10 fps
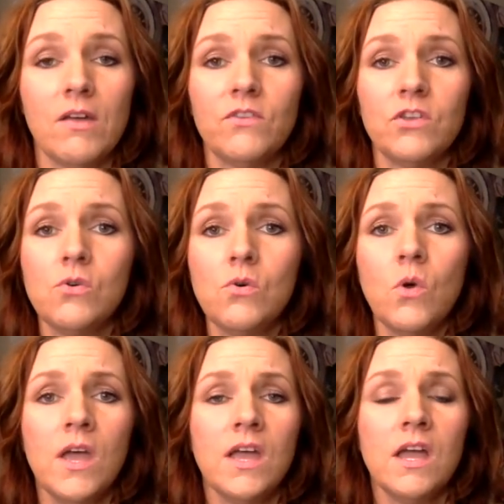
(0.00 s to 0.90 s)
If you
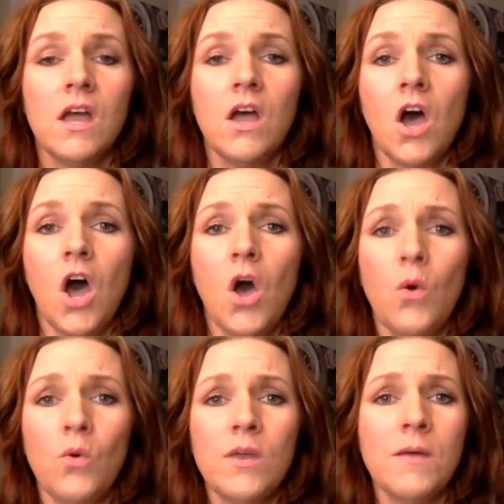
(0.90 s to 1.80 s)

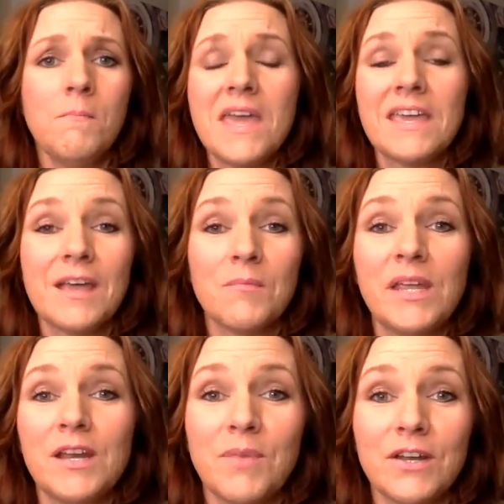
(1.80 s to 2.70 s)
own making a
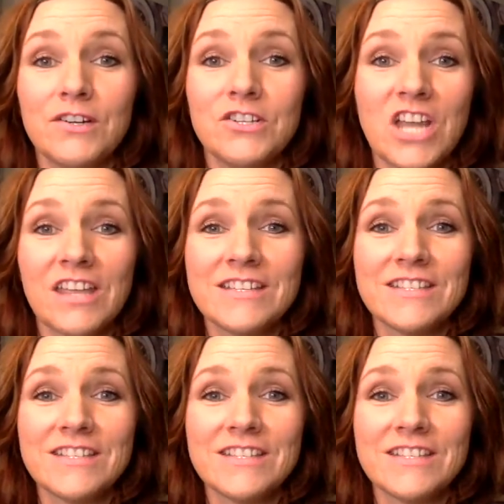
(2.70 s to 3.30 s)
peanut butter and jelly